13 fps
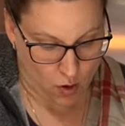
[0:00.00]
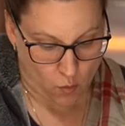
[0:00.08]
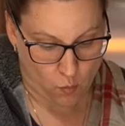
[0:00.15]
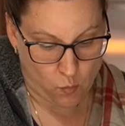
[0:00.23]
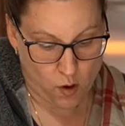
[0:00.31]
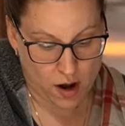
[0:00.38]

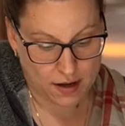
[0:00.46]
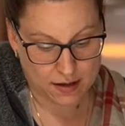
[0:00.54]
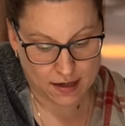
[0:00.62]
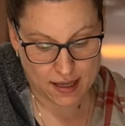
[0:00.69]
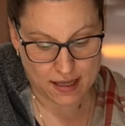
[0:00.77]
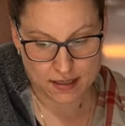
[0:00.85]
One
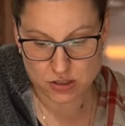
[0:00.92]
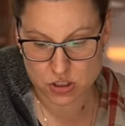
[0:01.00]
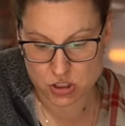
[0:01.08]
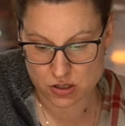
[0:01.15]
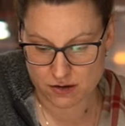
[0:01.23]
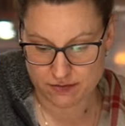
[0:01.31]

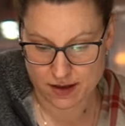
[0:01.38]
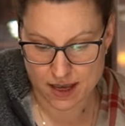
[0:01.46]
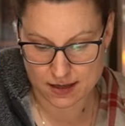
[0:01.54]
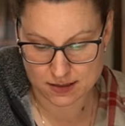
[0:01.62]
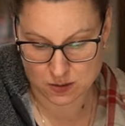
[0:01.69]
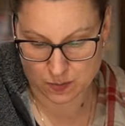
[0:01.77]
inch of
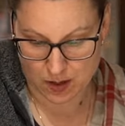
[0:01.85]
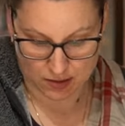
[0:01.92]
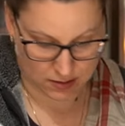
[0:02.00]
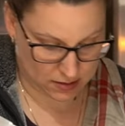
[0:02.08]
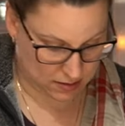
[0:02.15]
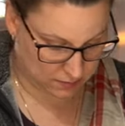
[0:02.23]

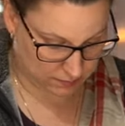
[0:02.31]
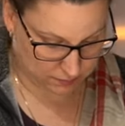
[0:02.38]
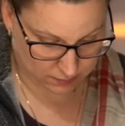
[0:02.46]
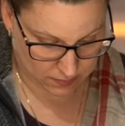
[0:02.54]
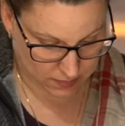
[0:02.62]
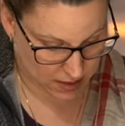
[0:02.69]
headspace.
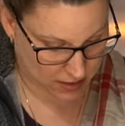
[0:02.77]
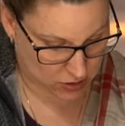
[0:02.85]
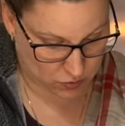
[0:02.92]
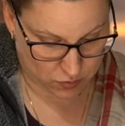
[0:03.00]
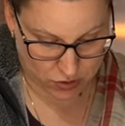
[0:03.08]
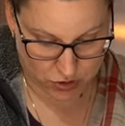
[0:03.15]

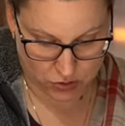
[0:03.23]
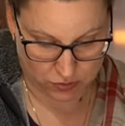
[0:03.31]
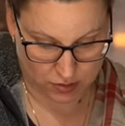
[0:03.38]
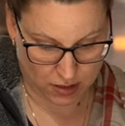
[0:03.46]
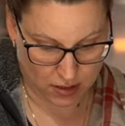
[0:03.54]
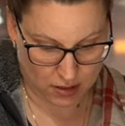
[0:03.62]
That's what you
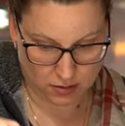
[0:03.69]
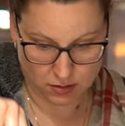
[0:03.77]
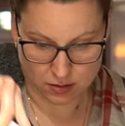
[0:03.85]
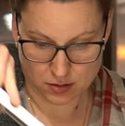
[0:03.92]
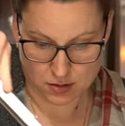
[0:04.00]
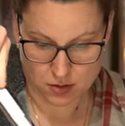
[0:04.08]
need.
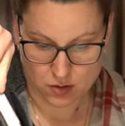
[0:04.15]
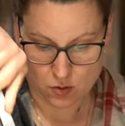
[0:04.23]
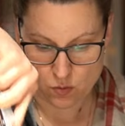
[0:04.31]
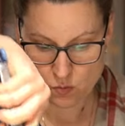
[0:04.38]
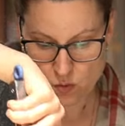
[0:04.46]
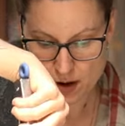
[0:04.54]

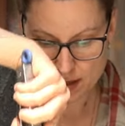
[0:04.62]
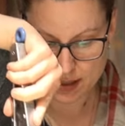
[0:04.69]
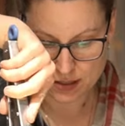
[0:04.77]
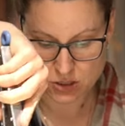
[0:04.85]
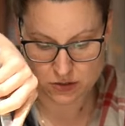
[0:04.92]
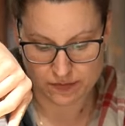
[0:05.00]
1
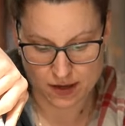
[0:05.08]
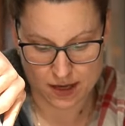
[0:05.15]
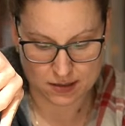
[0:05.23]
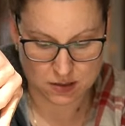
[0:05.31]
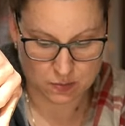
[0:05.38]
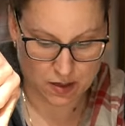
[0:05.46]
inch of
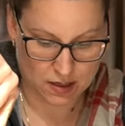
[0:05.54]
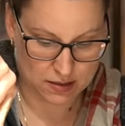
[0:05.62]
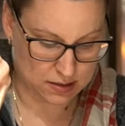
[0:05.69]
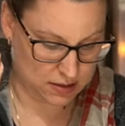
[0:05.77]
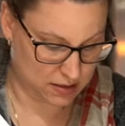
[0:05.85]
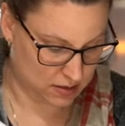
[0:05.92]

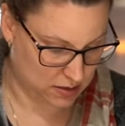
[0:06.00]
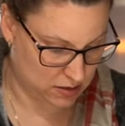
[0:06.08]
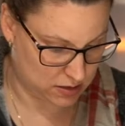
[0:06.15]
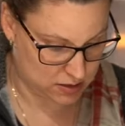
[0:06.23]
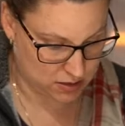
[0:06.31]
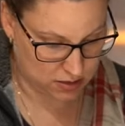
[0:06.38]
headspace
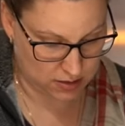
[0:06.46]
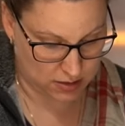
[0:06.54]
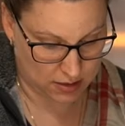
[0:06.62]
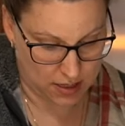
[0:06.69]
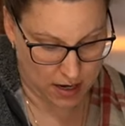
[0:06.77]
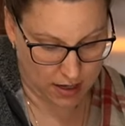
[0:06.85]
is the
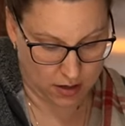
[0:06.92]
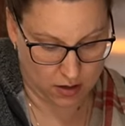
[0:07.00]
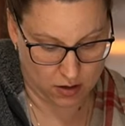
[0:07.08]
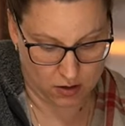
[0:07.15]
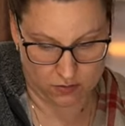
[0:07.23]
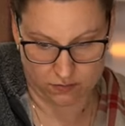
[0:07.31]

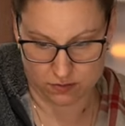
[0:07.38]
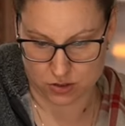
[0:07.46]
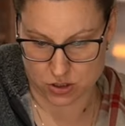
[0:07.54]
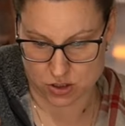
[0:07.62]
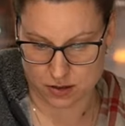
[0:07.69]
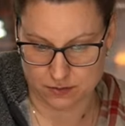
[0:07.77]
neck of the
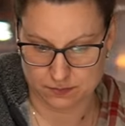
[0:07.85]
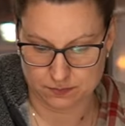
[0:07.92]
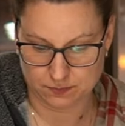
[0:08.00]
jar.